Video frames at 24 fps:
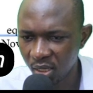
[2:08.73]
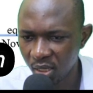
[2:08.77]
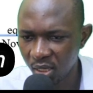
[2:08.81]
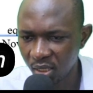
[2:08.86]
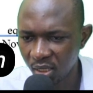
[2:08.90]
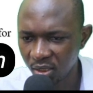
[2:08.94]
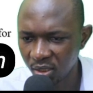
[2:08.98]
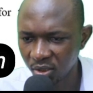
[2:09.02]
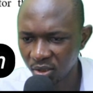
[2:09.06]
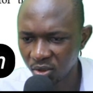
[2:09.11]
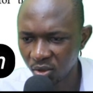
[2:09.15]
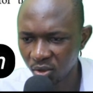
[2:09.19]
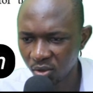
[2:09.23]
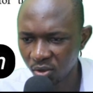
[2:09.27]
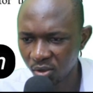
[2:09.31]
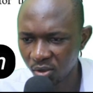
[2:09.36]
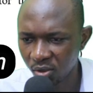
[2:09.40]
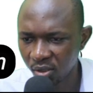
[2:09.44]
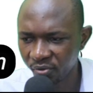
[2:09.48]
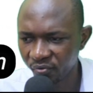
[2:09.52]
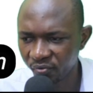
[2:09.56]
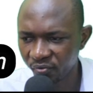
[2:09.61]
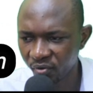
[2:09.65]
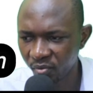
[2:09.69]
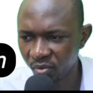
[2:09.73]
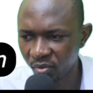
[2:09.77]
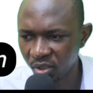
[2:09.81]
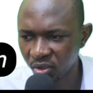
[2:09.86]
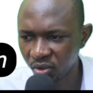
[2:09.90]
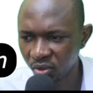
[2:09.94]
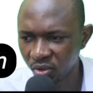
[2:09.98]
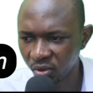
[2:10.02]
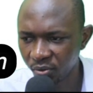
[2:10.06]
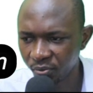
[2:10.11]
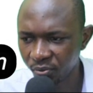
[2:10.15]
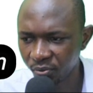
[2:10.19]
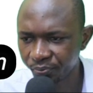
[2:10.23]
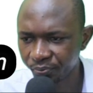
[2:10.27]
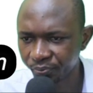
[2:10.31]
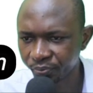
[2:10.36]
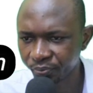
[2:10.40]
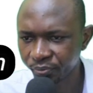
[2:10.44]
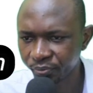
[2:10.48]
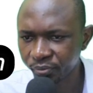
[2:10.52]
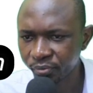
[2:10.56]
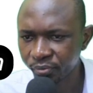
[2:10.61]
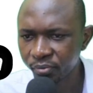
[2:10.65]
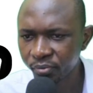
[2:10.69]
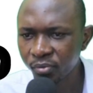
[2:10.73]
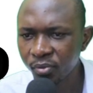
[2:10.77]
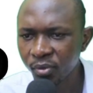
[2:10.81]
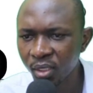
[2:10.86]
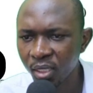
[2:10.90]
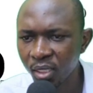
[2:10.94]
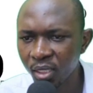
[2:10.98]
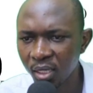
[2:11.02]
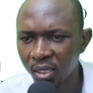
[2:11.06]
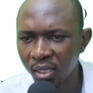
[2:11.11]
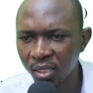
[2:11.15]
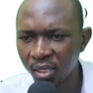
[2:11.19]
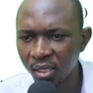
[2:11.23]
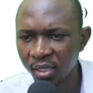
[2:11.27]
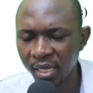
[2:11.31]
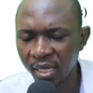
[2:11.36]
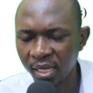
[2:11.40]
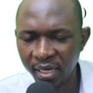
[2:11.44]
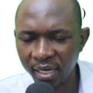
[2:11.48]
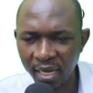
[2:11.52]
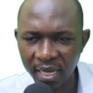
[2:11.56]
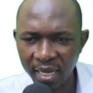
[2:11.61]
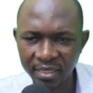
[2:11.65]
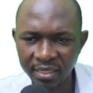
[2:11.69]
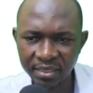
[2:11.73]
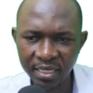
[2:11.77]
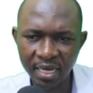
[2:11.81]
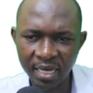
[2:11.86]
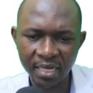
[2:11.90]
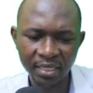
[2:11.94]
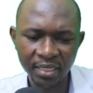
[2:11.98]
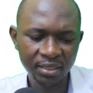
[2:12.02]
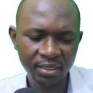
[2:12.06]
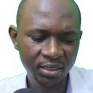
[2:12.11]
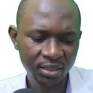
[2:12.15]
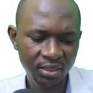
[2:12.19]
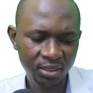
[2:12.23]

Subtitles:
Additional information that as at